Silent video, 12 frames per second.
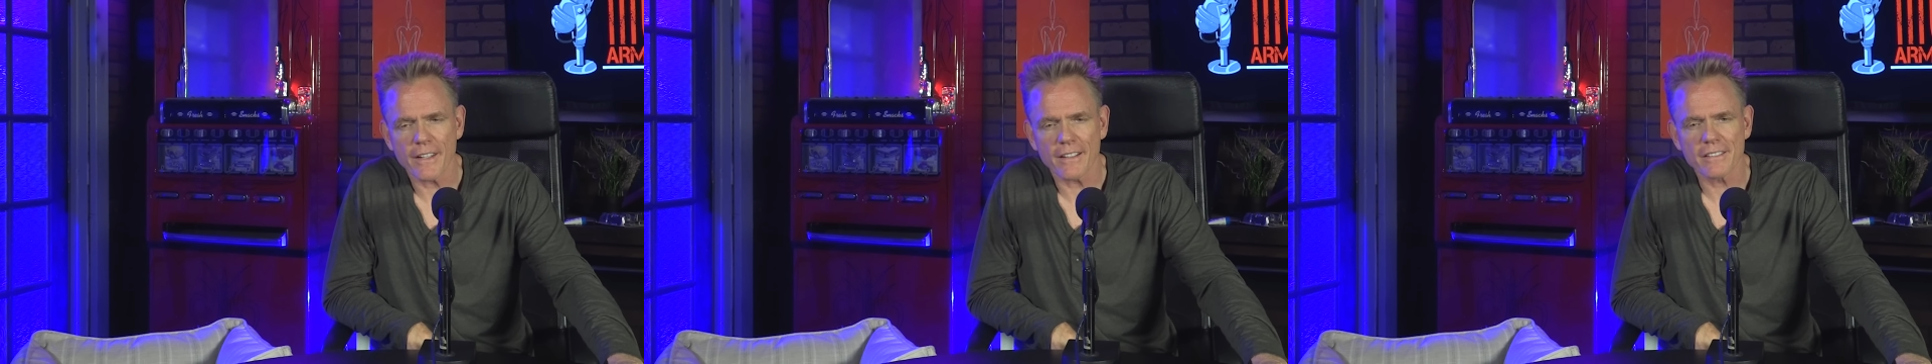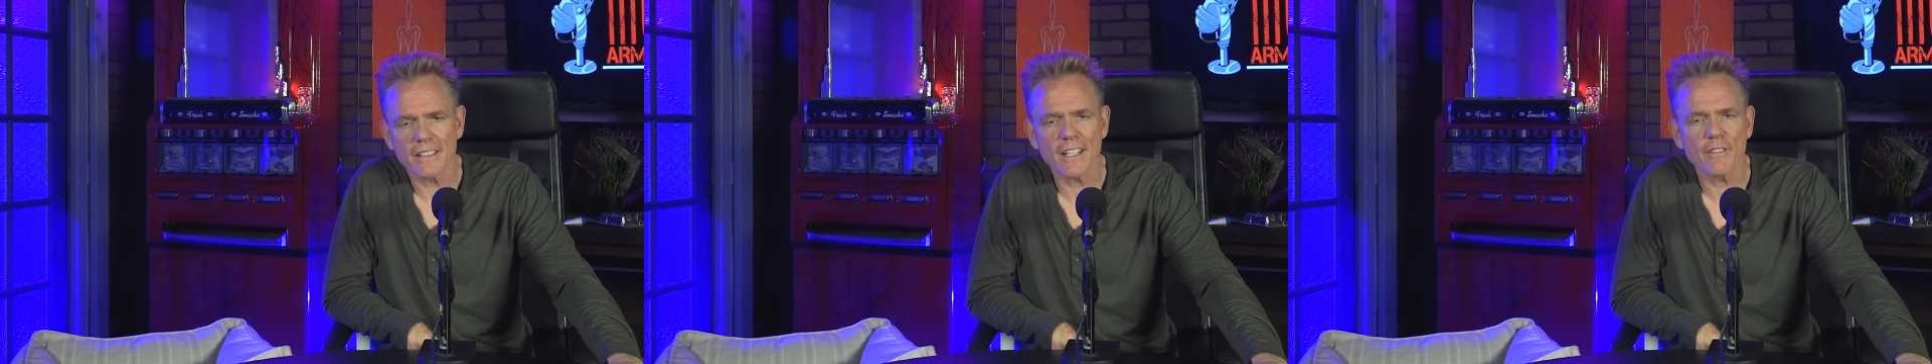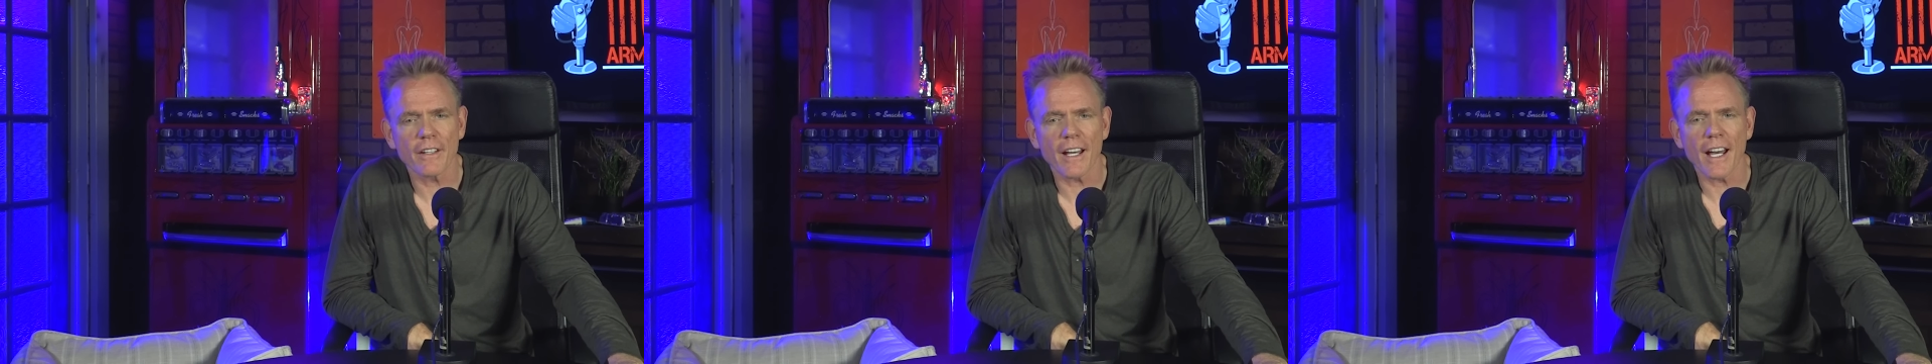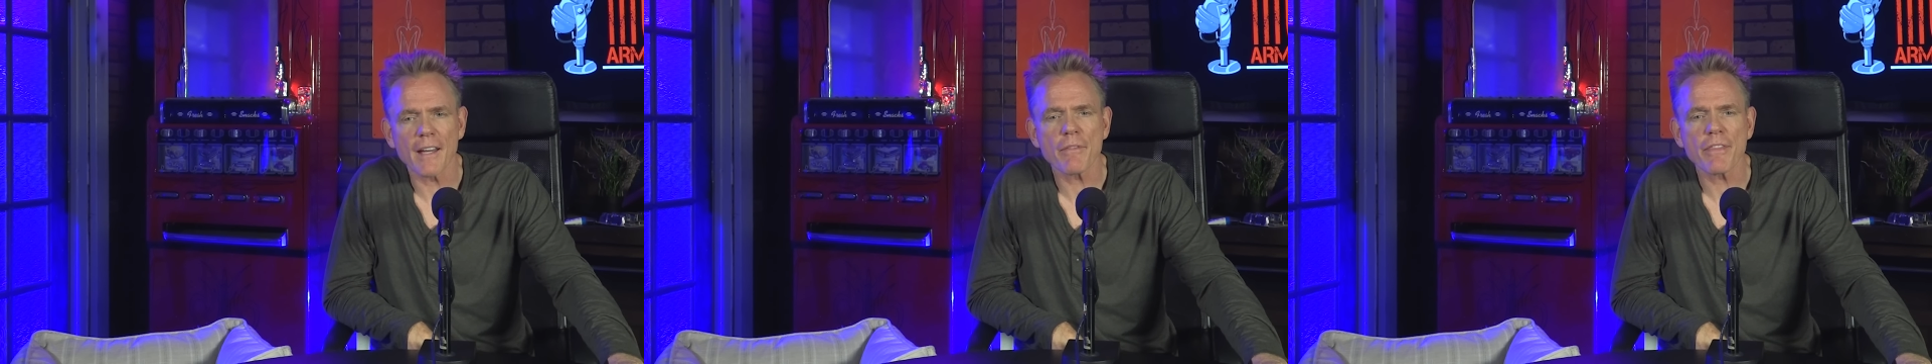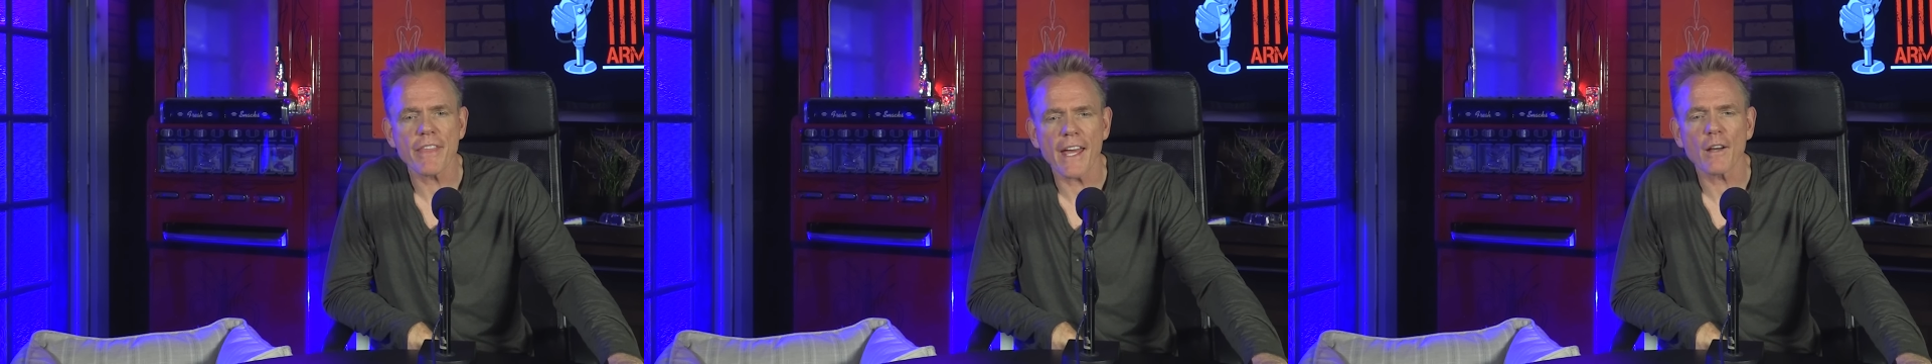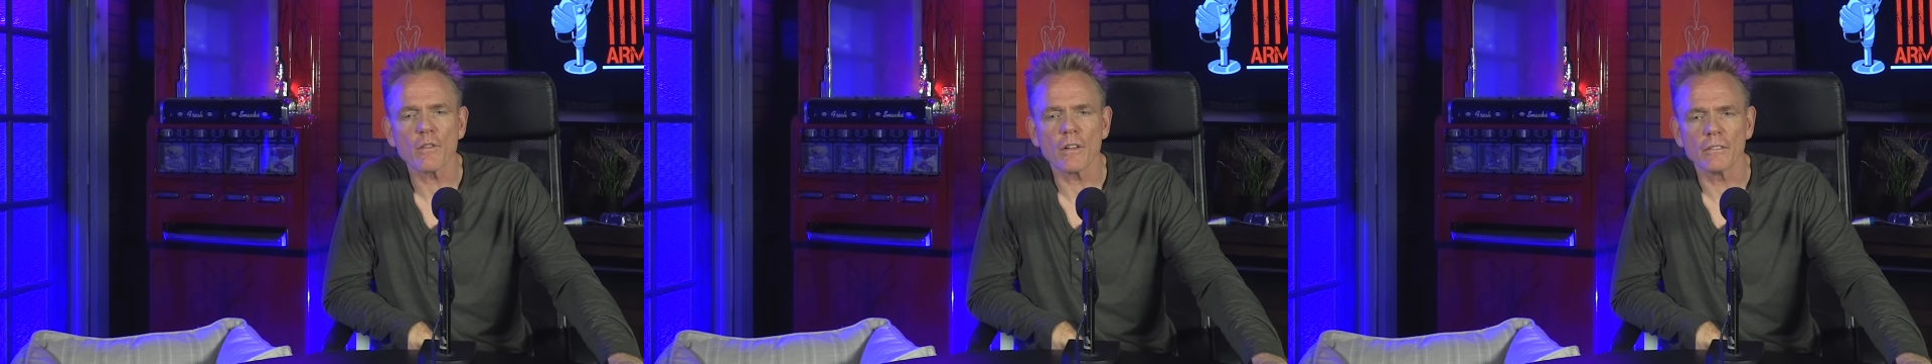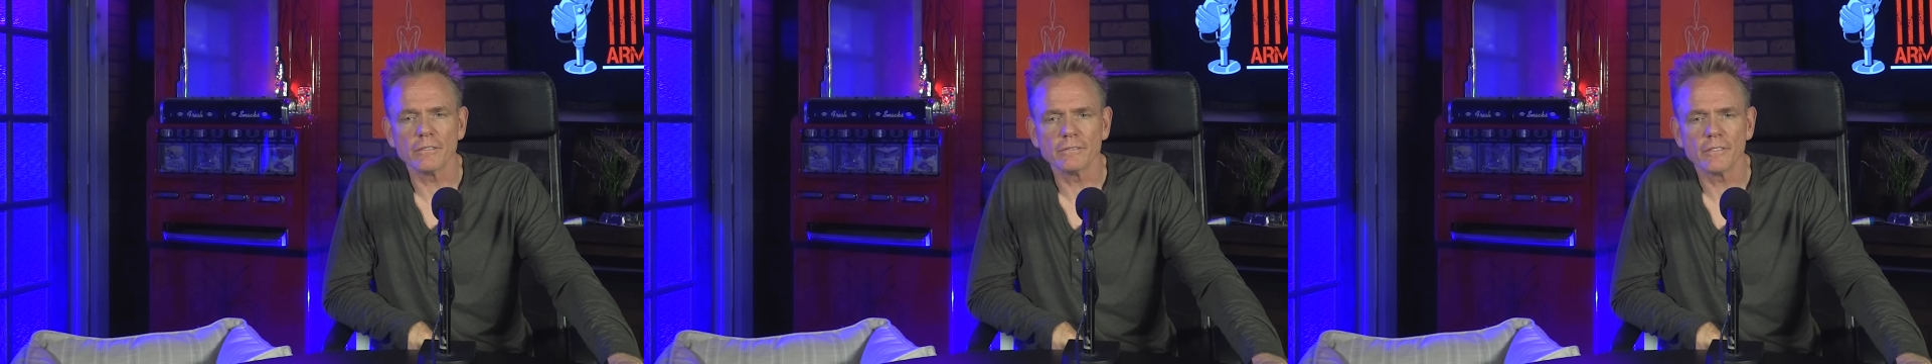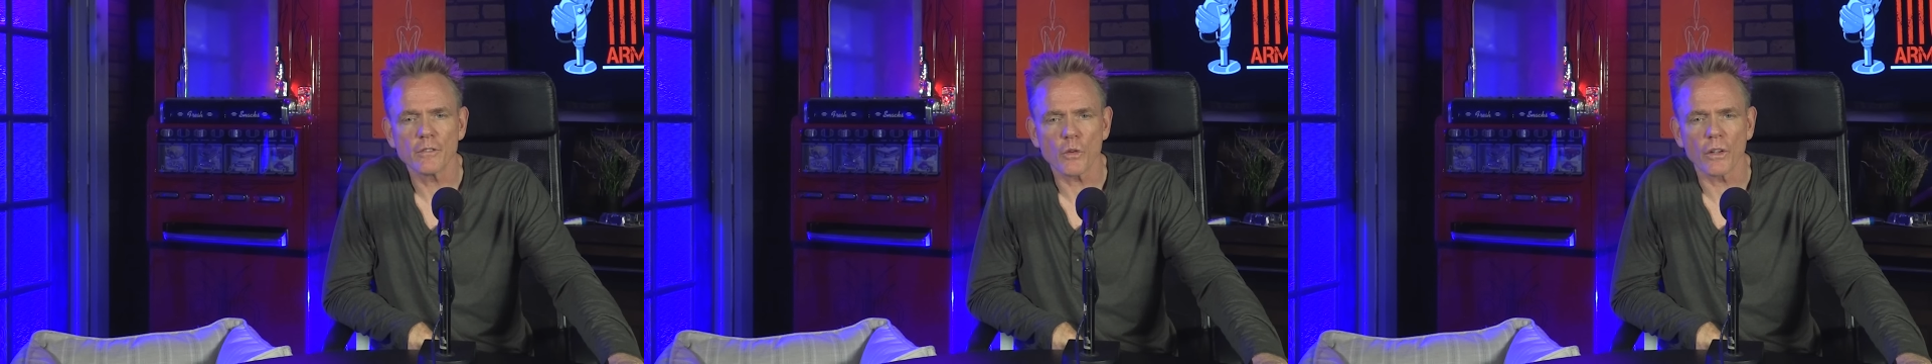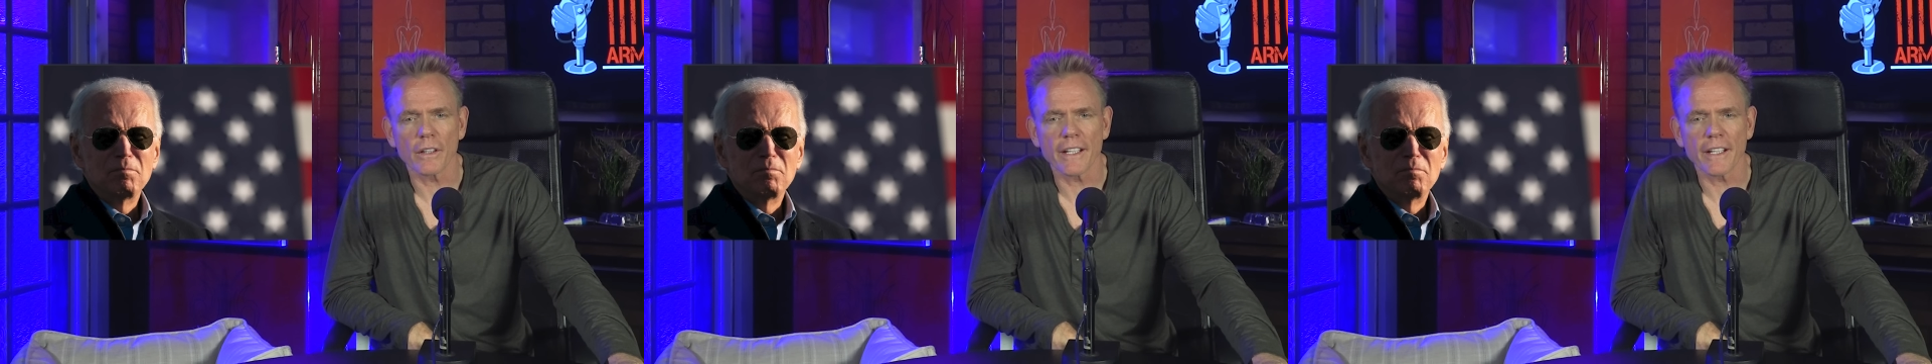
Thanksgiving, I am thankful for a